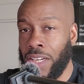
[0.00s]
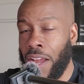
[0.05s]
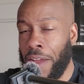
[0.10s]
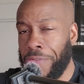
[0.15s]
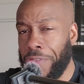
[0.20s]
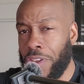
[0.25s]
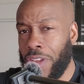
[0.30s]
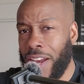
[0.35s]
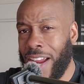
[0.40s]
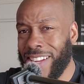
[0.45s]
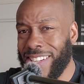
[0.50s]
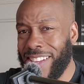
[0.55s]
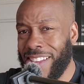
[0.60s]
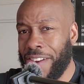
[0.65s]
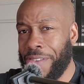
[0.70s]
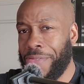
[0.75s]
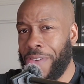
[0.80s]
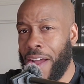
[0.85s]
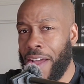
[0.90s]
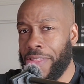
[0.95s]
Now, if you can
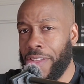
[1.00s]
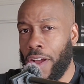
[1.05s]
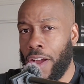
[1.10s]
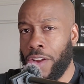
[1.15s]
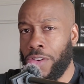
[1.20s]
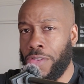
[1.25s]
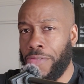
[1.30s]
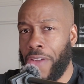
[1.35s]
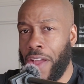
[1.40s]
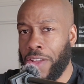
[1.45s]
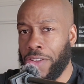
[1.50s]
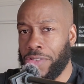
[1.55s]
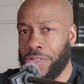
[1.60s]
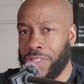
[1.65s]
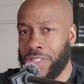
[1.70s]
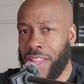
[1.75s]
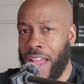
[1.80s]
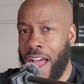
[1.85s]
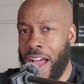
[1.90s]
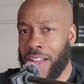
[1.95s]
identify the undervalued
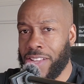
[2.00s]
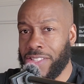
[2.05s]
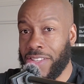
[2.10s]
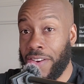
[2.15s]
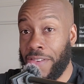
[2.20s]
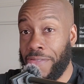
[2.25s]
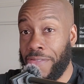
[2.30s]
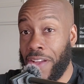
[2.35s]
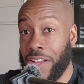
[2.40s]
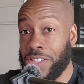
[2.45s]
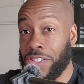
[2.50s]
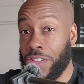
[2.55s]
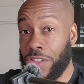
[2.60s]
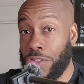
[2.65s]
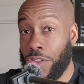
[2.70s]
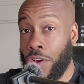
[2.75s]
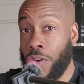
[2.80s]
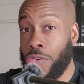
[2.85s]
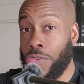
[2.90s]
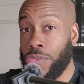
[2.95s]
stocks and invest in
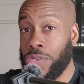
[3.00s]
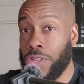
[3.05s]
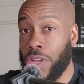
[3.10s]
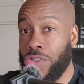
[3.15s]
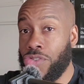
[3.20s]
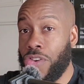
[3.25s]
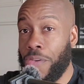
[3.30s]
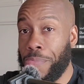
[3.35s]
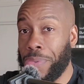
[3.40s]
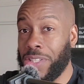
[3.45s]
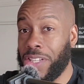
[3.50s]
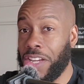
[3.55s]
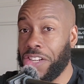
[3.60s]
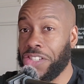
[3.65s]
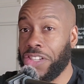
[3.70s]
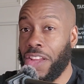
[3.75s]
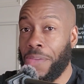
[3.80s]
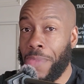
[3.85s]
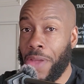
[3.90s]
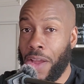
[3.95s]
those, you could
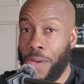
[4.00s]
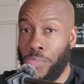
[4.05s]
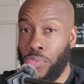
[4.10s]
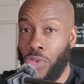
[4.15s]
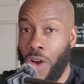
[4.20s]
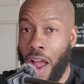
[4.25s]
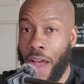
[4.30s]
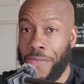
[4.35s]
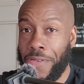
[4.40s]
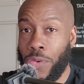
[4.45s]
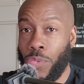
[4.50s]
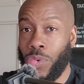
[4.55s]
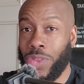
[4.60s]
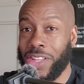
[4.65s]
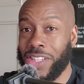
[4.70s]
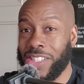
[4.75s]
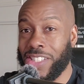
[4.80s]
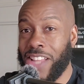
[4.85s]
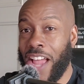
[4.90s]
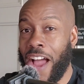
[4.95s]
potentially make a profit when
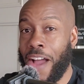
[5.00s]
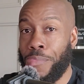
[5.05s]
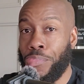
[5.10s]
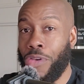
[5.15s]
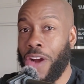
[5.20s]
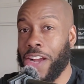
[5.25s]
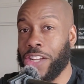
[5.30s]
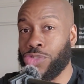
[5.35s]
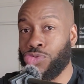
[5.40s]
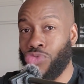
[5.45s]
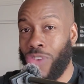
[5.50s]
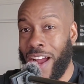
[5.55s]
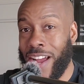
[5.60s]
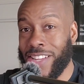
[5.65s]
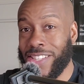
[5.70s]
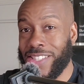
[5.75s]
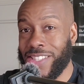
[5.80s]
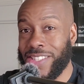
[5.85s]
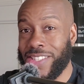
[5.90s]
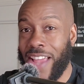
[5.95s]
the stock price
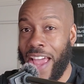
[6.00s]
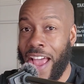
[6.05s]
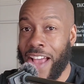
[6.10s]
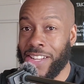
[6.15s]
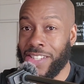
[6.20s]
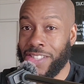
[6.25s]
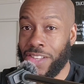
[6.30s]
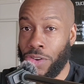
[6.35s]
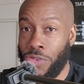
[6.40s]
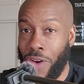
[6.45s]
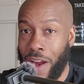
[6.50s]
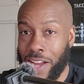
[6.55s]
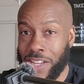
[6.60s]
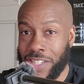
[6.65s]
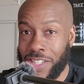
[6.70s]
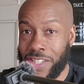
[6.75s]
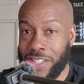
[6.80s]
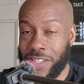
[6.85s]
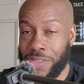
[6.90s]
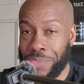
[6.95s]
rises as the
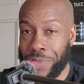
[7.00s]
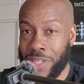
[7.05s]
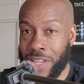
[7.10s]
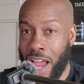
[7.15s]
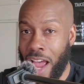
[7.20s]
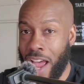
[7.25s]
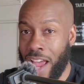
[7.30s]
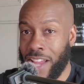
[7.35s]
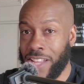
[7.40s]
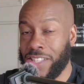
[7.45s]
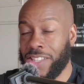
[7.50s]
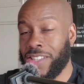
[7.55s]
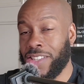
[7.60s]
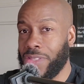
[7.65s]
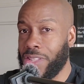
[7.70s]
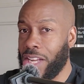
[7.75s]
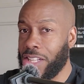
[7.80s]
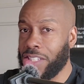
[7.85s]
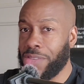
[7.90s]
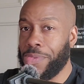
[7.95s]
crisis subsides.
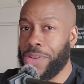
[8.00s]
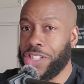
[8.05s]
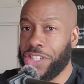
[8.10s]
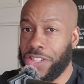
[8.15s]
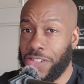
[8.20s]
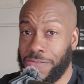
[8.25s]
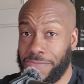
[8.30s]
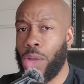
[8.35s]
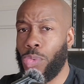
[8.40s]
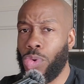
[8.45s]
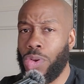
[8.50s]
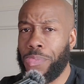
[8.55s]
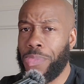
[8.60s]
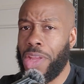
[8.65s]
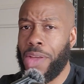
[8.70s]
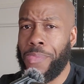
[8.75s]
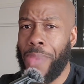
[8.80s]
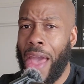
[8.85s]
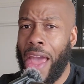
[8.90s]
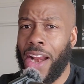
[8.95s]
Not to mention, it wouldn't be
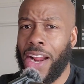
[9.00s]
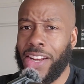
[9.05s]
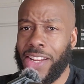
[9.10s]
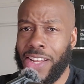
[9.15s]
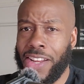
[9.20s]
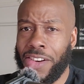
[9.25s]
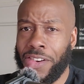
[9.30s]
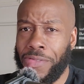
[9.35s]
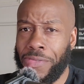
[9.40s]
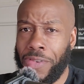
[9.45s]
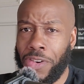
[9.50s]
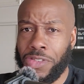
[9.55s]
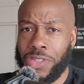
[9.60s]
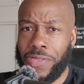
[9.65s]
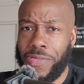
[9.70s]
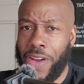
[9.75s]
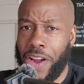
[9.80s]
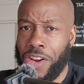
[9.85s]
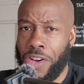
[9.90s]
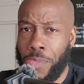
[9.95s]
a bad idea to
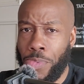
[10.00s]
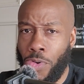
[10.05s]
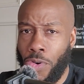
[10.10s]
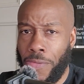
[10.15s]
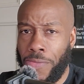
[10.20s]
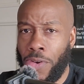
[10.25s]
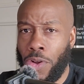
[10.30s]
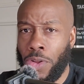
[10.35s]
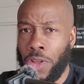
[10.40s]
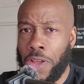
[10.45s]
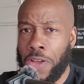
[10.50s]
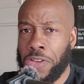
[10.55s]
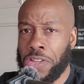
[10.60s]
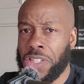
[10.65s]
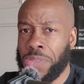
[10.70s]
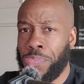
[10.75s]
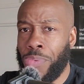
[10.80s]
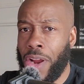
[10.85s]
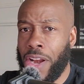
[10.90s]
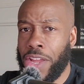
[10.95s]
diversify your portfolio,
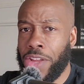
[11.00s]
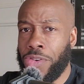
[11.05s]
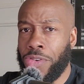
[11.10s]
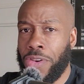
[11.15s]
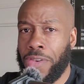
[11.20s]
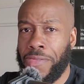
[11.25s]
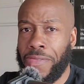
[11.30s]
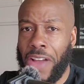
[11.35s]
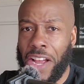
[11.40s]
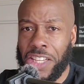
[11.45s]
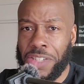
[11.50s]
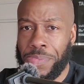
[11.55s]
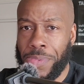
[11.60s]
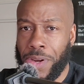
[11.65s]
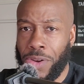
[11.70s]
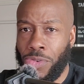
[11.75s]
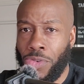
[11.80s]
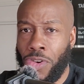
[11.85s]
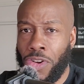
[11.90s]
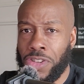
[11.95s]
spreading your investment
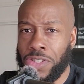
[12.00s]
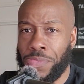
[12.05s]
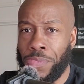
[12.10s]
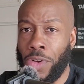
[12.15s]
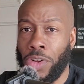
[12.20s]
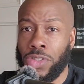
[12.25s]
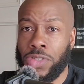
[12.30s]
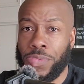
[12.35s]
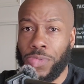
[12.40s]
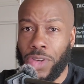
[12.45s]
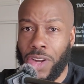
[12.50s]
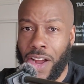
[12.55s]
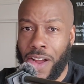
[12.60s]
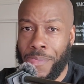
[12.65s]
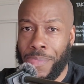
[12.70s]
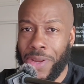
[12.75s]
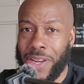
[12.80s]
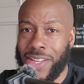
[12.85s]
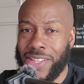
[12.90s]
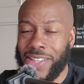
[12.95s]
across multiple
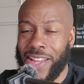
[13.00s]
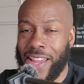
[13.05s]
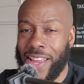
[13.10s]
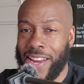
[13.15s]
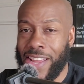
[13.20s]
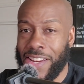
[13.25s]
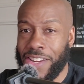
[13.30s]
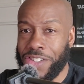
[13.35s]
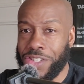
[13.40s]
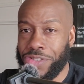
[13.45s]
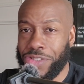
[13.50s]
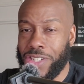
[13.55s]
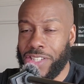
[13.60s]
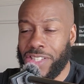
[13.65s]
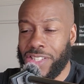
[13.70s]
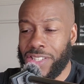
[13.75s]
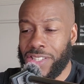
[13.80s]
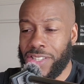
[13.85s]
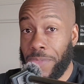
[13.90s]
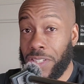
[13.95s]
companies and
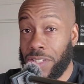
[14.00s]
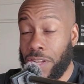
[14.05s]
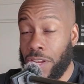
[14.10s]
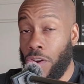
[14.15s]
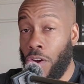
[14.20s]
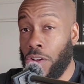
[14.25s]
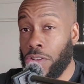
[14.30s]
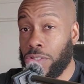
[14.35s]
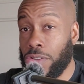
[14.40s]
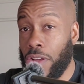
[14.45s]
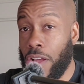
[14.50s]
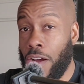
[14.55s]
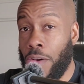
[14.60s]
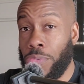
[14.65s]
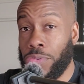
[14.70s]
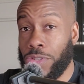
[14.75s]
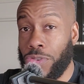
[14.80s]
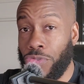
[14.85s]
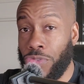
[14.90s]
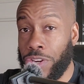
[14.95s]
industries. This can also
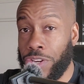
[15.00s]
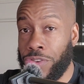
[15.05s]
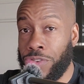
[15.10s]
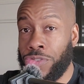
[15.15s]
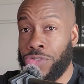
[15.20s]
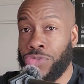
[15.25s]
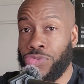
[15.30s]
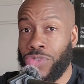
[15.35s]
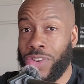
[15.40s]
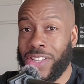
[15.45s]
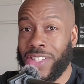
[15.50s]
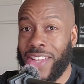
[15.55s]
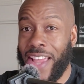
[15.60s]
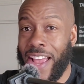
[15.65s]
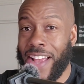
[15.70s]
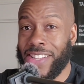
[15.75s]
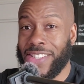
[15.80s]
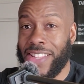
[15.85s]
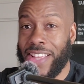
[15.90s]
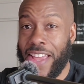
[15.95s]
help to reduce risk
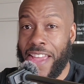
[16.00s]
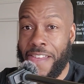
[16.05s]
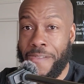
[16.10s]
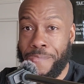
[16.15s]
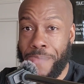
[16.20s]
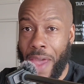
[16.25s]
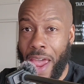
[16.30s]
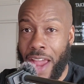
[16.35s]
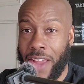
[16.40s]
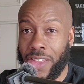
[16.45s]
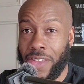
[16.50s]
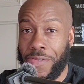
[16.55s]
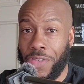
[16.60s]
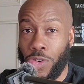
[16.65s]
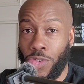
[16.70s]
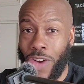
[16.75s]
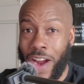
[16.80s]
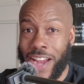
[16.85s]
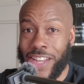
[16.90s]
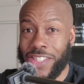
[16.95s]
as the impact of a
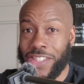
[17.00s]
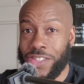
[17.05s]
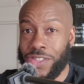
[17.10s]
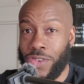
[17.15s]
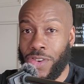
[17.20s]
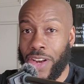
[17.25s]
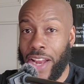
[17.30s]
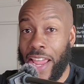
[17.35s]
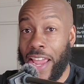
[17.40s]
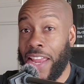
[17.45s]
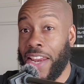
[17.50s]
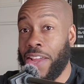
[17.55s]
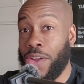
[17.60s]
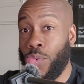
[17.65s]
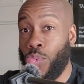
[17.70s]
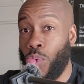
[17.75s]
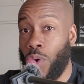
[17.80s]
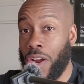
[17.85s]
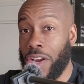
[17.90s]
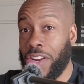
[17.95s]
crisis on any
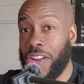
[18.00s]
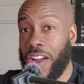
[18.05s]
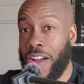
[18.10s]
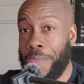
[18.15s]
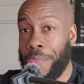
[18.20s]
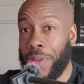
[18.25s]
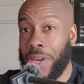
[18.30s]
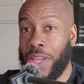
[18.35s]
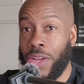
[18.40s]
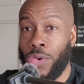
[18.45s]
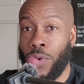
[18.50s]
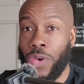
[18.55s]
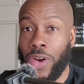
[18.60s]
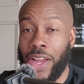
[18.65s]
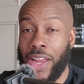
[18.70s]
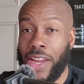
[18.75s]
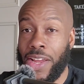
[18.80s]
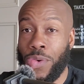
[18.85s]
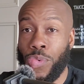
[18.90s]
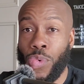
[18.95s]
one company or
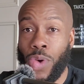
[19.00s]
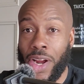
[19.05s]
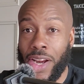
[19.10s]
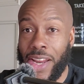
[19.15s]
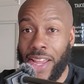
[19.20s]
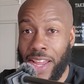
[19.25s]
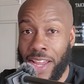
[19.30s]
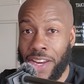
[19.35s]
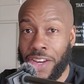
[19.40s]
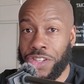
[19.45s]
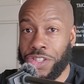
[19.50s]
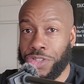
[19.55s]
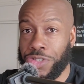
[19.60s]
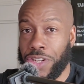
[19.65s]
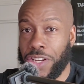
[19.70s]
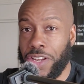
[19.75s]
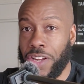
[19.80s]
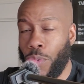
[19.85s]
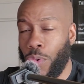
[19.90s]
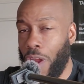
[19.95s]
any one
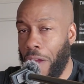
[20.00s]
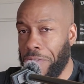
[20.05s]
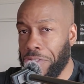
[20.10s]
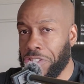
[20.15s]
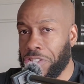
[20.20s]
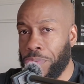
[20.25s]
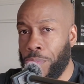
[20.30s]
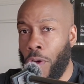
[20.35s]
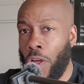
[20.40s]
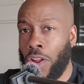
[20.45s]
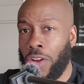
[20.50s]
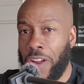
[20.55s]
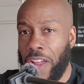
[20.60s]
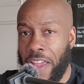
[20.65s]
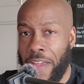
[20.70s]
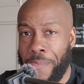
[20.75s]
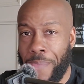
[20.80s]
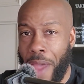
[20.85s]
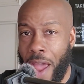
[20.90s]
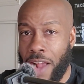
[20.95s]
industry would have a smaller
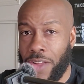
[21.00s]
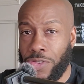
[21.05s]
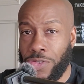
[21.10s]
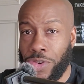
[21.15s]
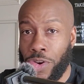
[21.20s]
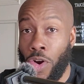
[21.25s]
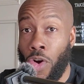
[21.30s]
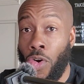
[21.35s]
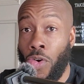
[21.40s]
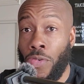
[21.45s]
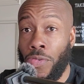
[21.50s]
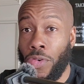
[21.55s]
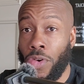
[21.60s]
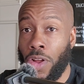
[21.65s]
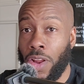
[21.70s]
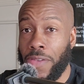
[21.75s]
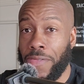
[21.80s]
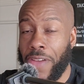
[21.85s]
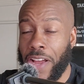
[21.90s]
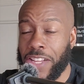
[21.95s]
impact on your
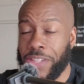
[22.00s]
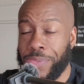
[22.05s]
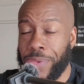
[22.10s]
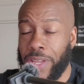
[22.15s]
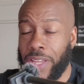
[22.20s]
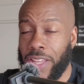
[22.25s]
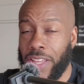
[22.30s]
overall investment.